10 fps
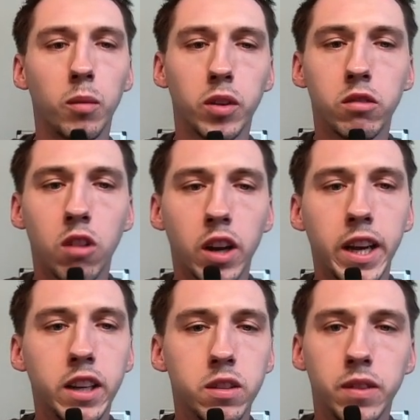I'm going to run
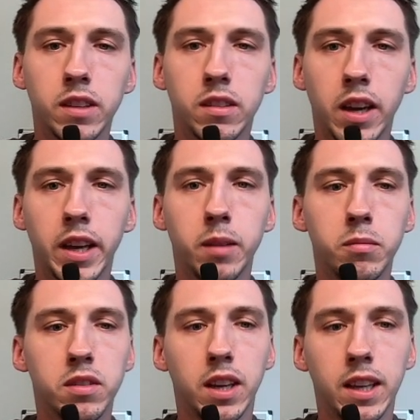each of these
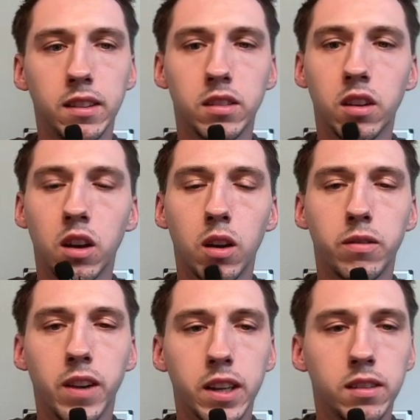teams into
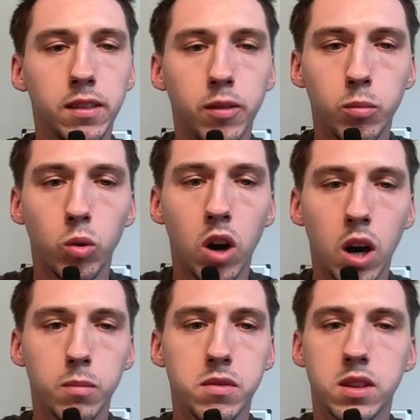Fantasy Football
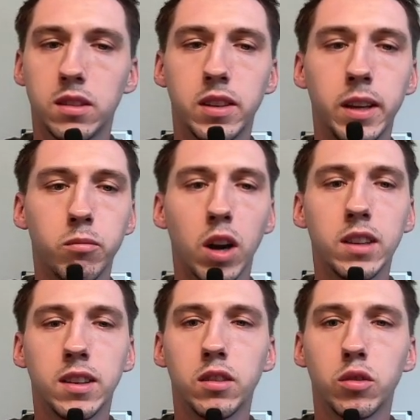Hub's team
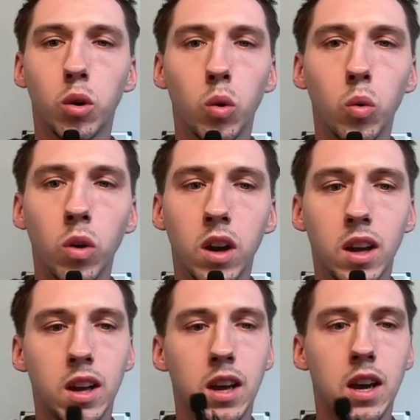rating tool.
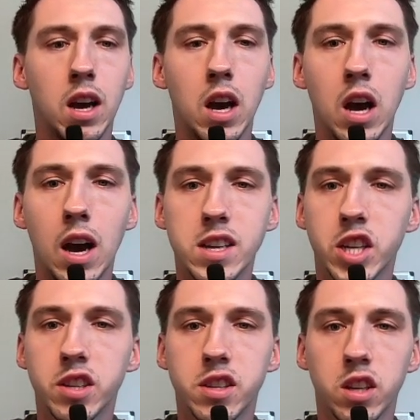As
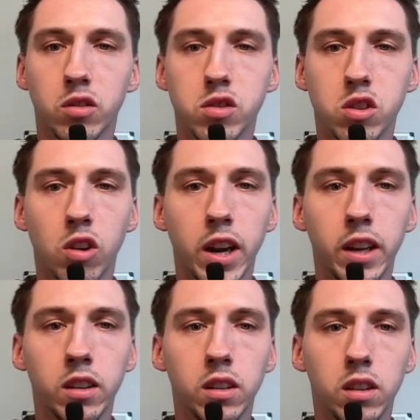you can see on
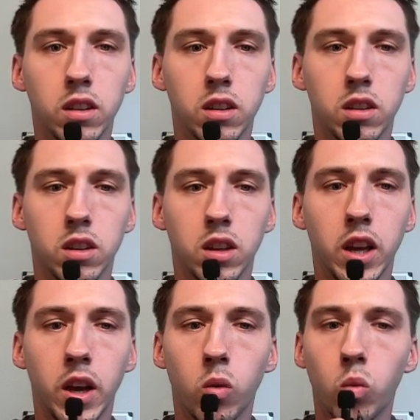screen,
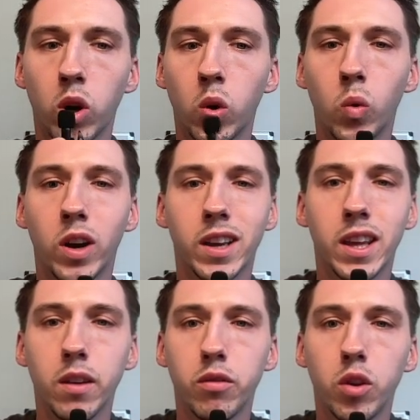it will
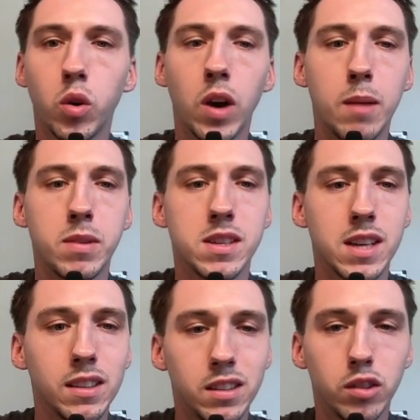give you a
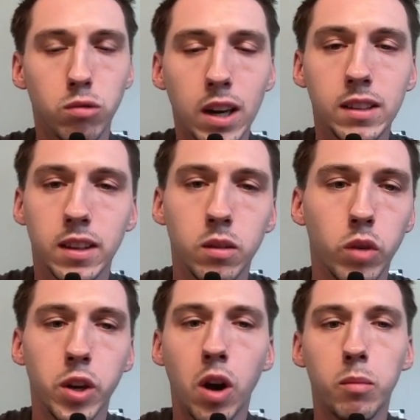percentage rating
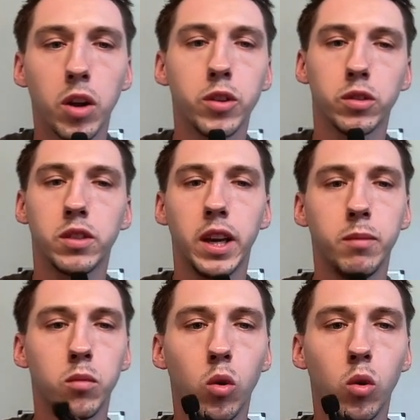when you upload your team.